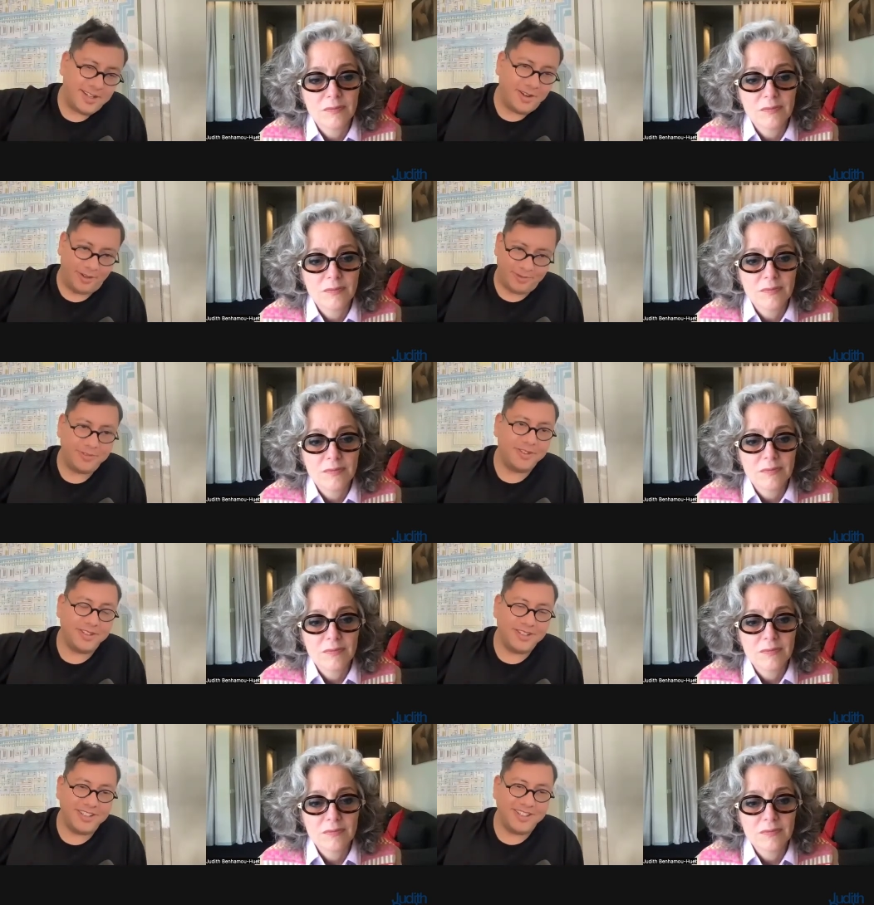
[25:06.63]
Speaker 1: of,
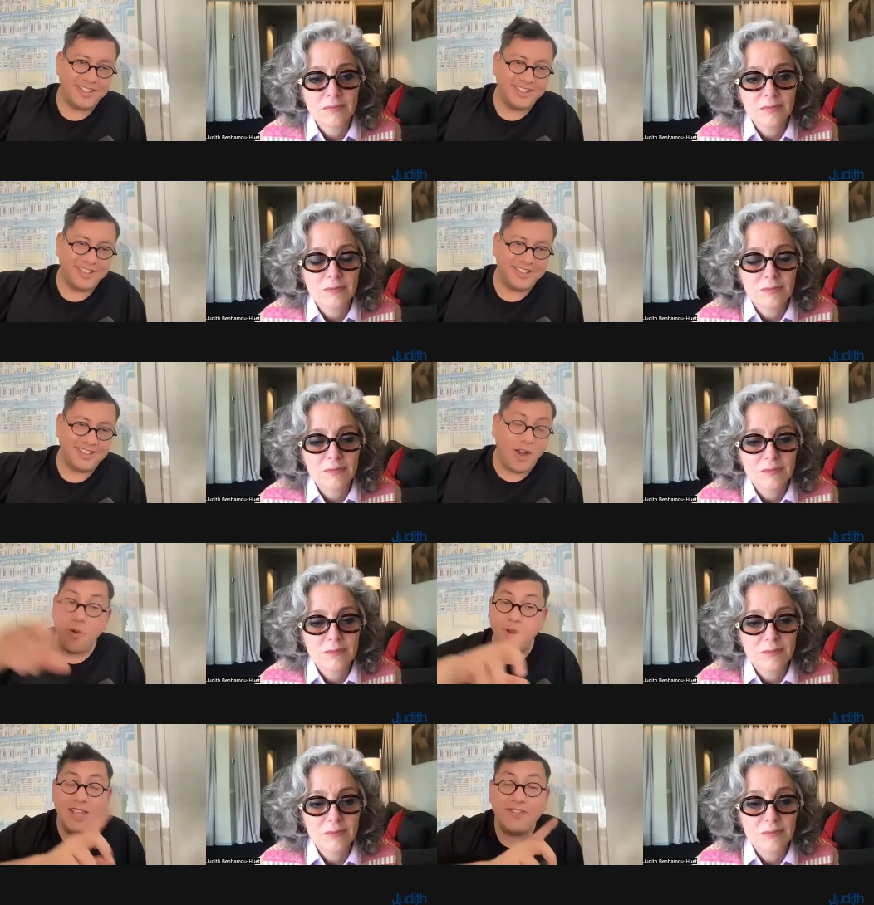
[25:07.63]

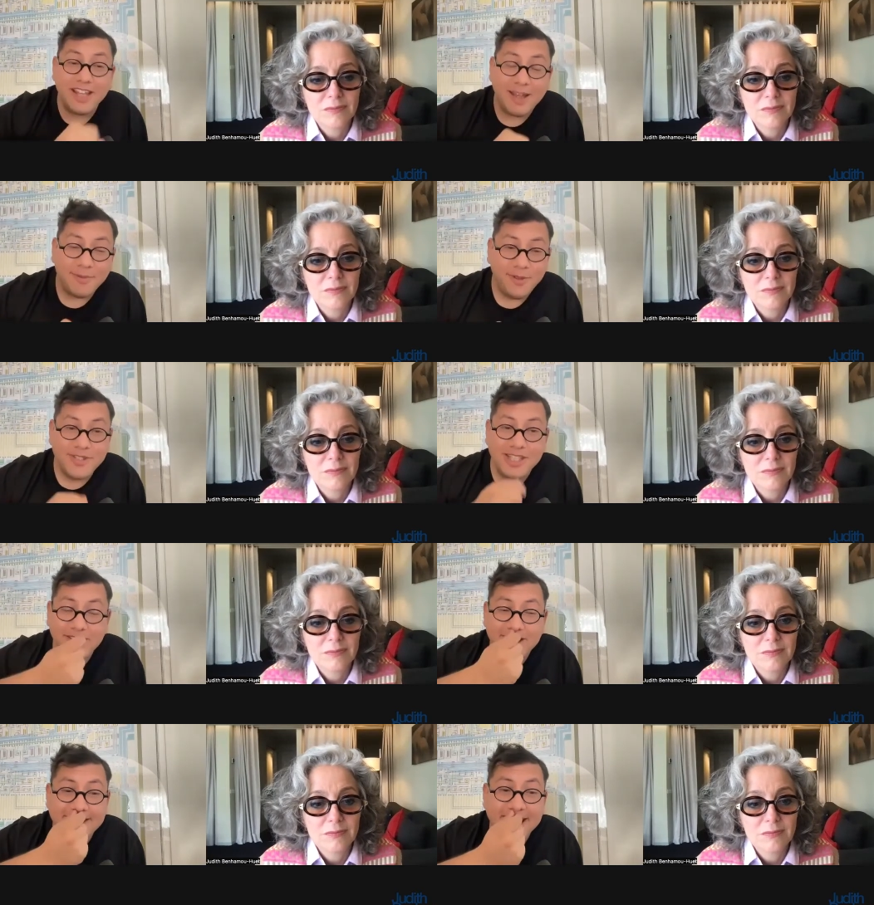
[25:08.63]
oh, even I'm using
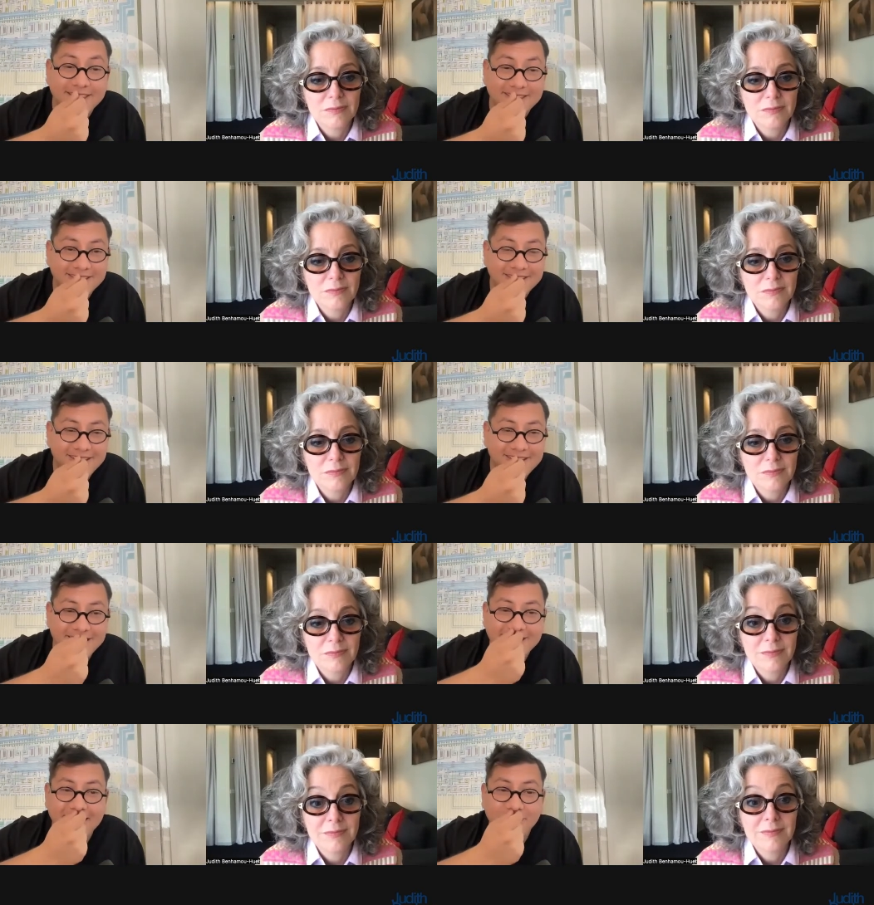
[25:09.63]
with scent, the
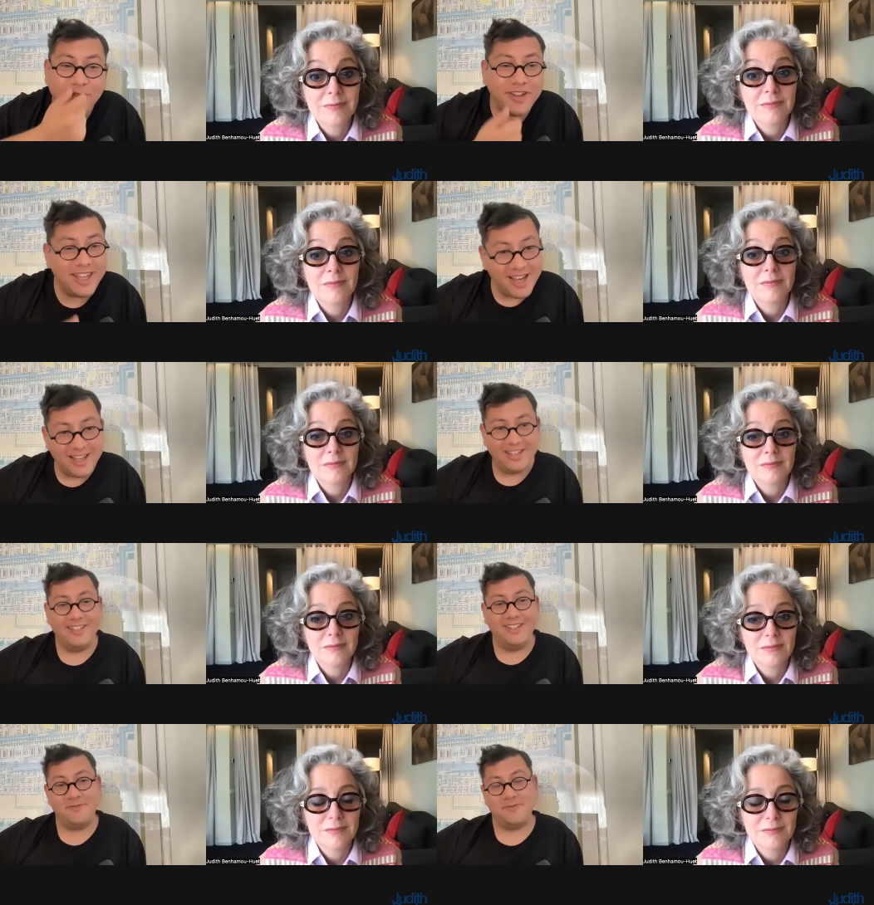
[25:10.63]
scent of AI.
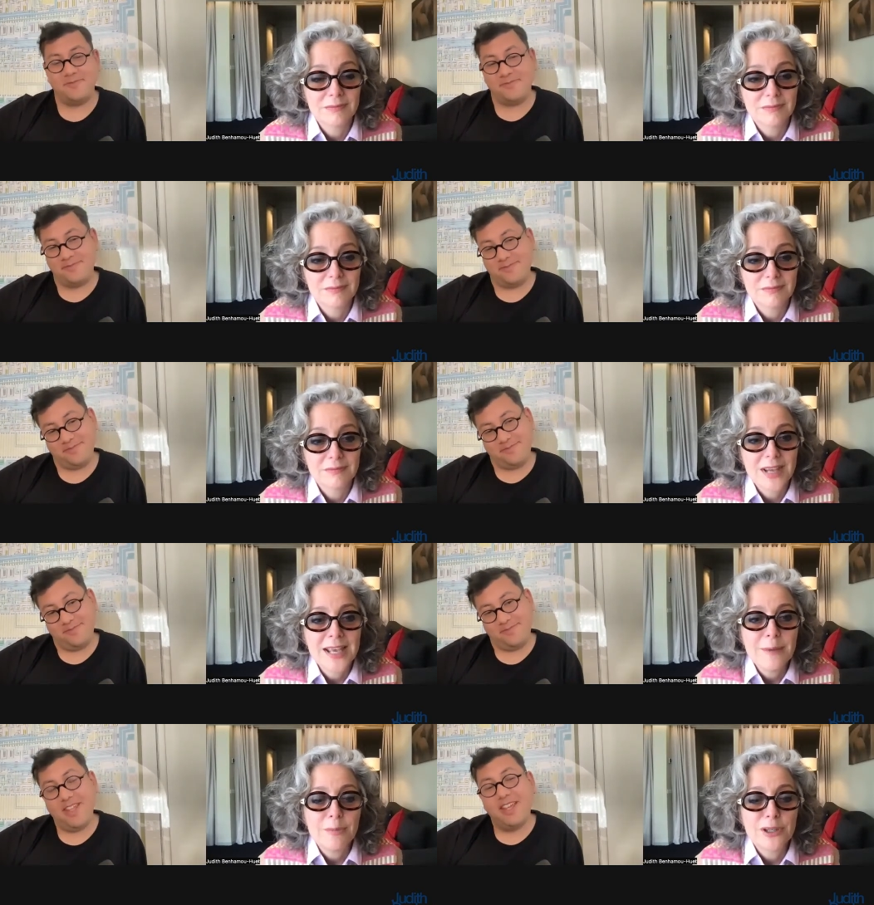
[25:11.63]

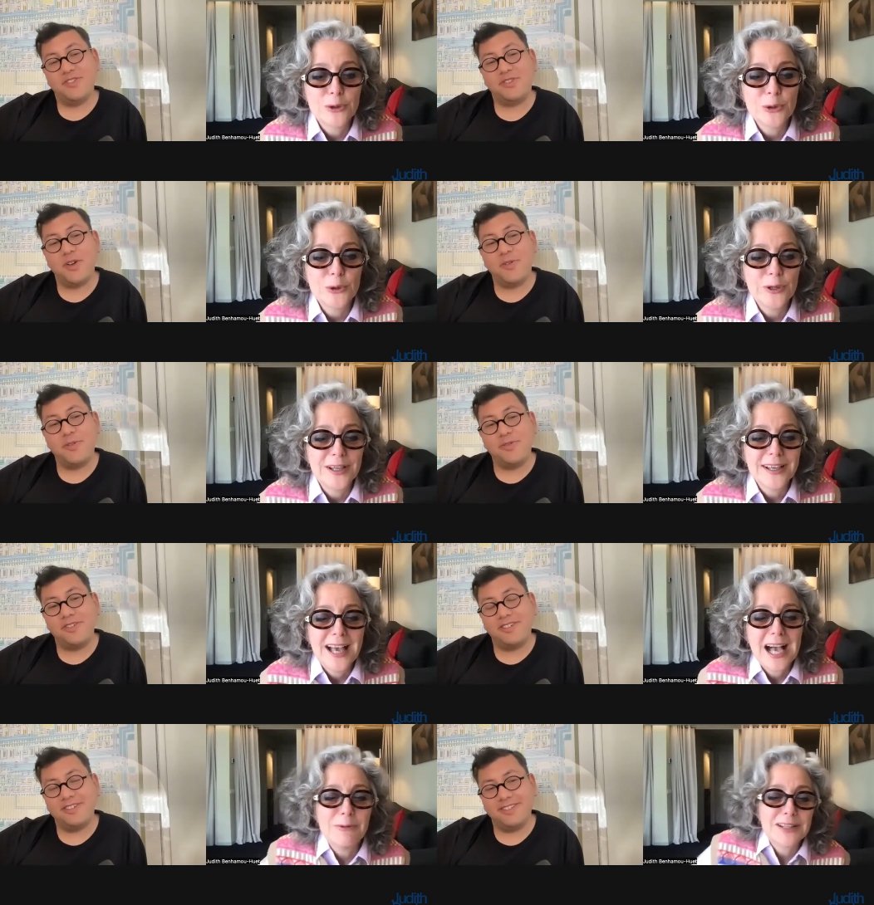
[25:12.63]
Speaker 2: But so, you know,
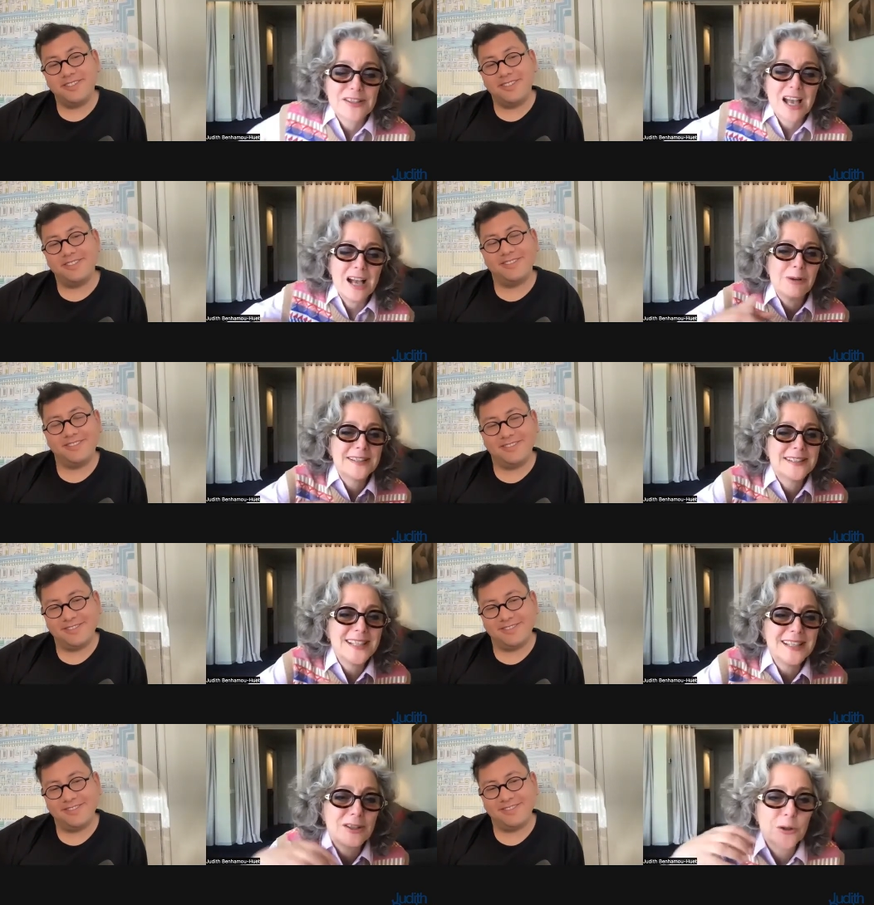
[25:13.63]
I was I was
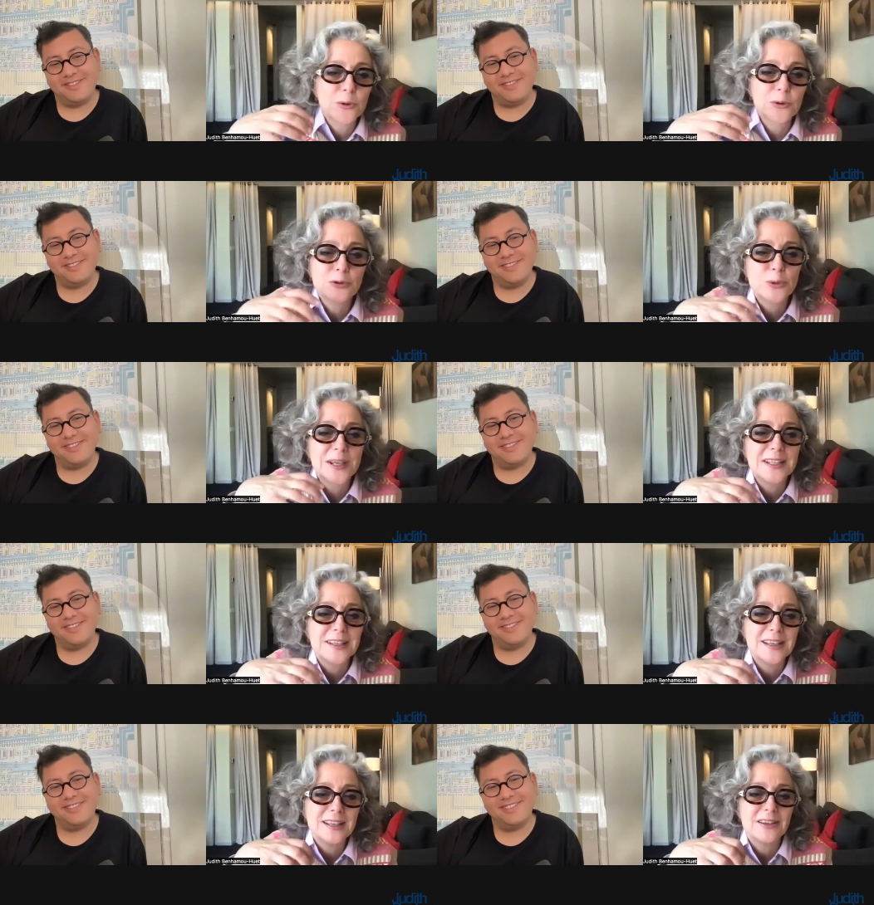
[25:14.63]
seeing you
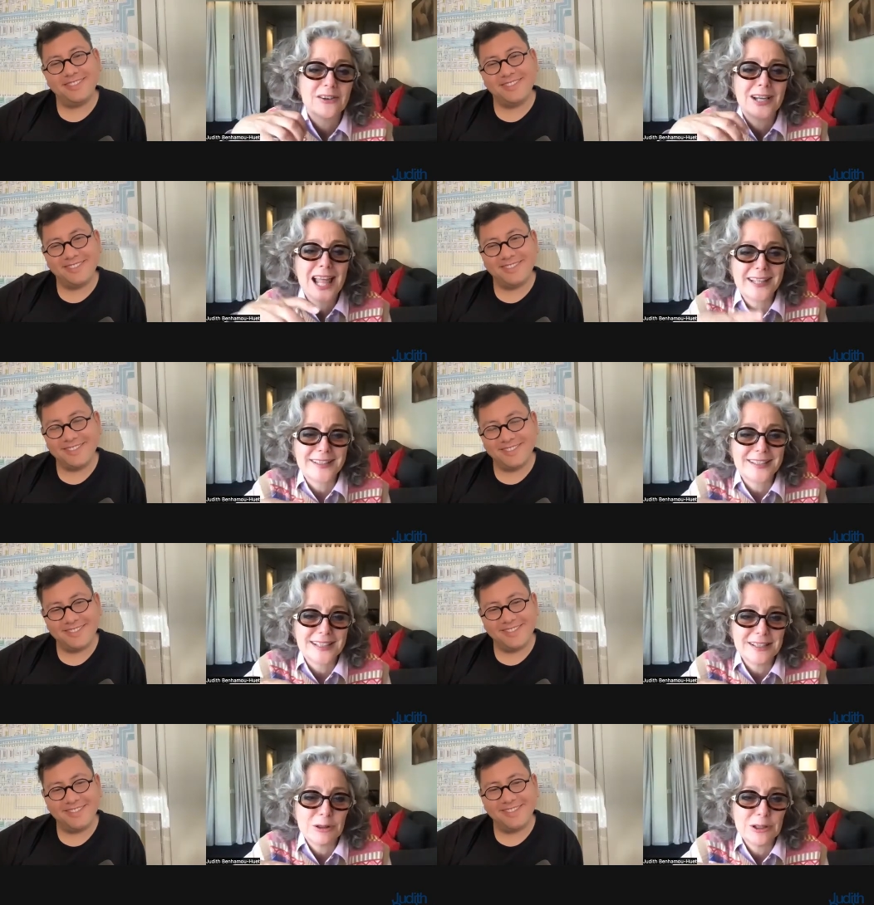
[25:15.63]
drinking a uh,
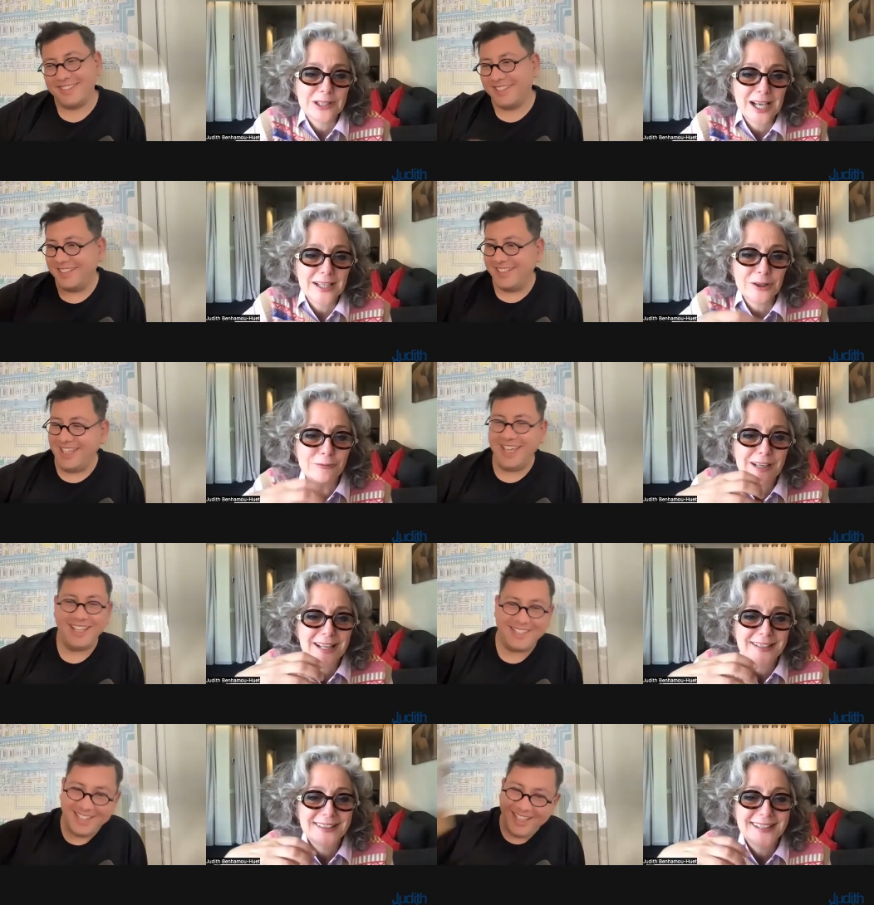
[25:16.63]
latte, uh, kind of
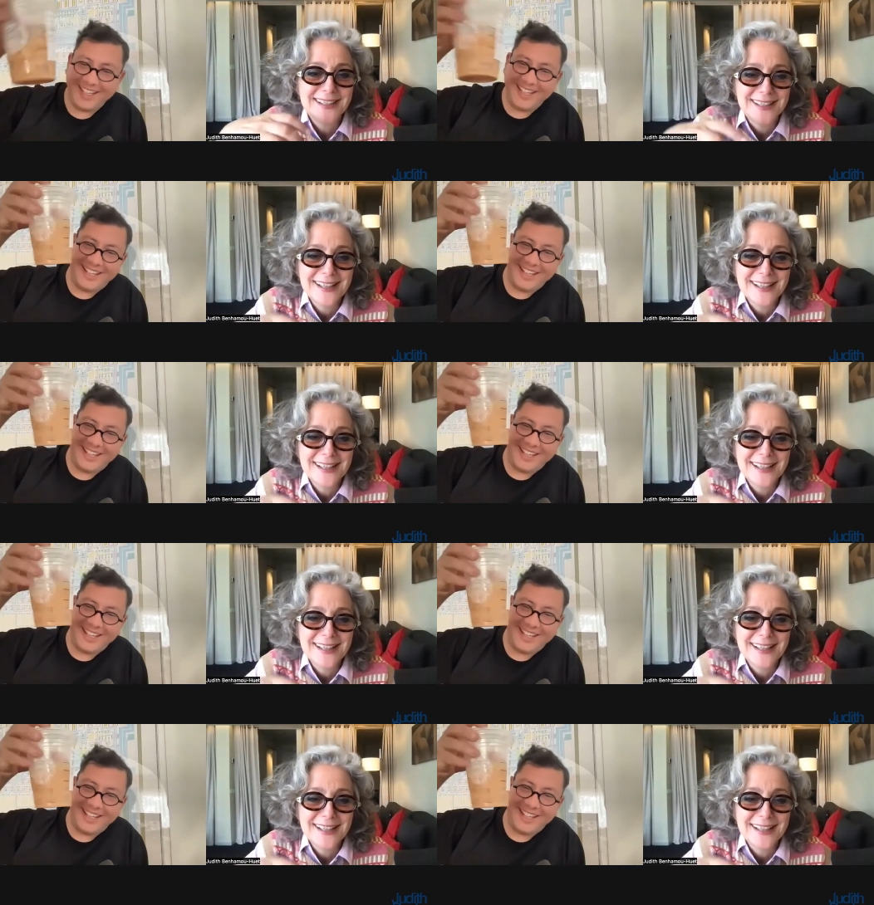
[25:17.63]
yes. latte.